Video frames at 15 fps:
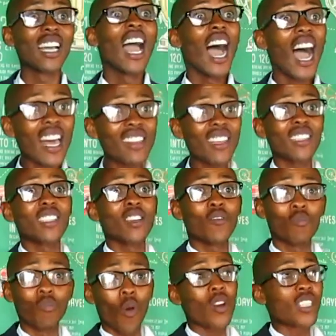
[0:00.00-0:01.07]
Others
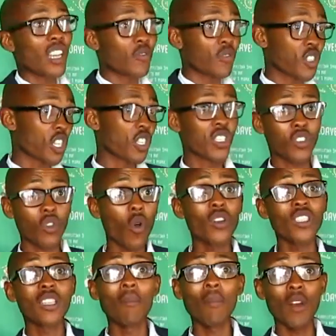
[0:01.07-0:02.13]
have just sold
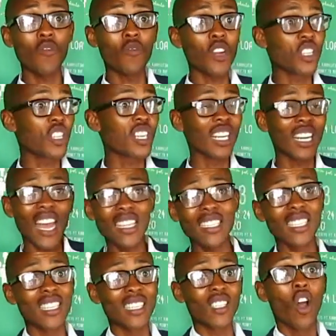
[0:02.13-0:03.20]
the manufacturing
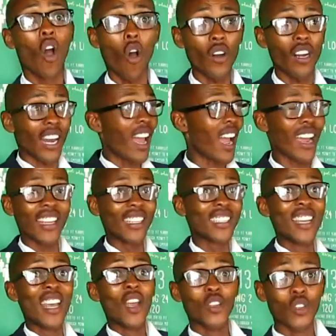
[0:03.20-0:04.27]
license online
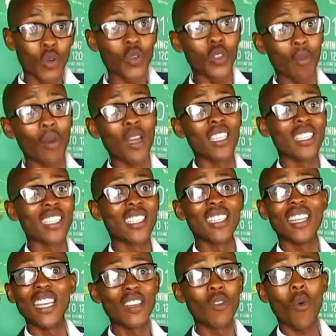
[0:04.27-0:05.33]
to the person
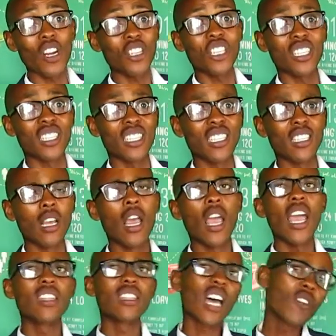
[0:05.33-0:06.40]
in Washington.
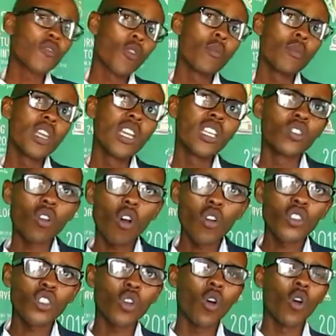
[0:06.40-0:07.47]
And that for me is
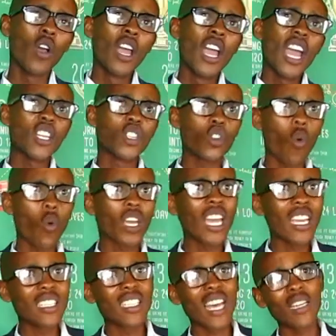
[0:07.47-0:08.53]
also a
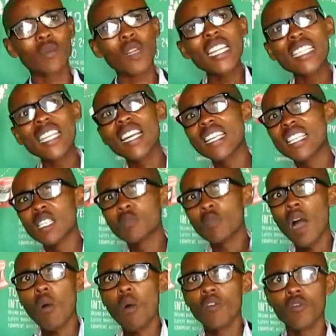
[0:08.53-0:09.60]
showcase that internet is
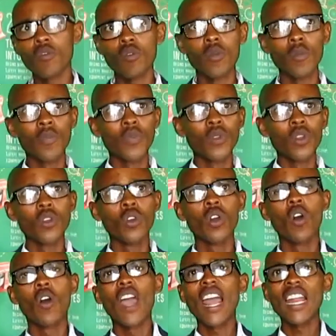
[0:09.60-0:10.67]
powerful. You
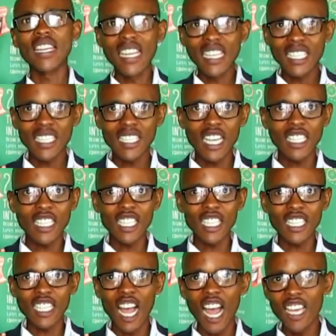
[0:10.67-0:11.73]
know, and it's
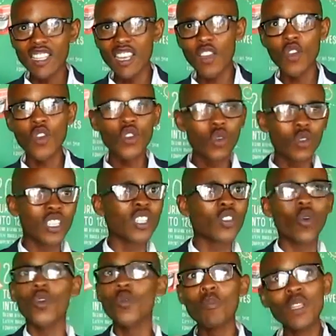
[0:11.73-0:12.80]
either you use it or
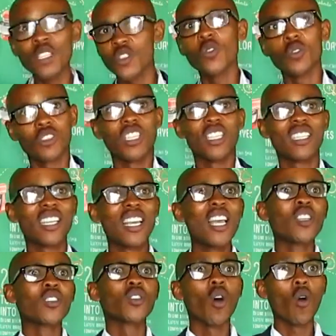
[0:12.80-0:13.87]
you misuse it.
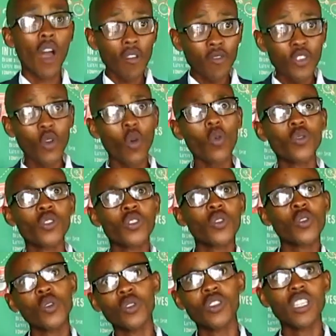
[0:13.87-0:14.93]
So I've chosen to
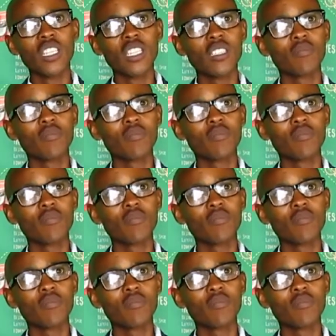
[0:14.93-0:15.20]
use it.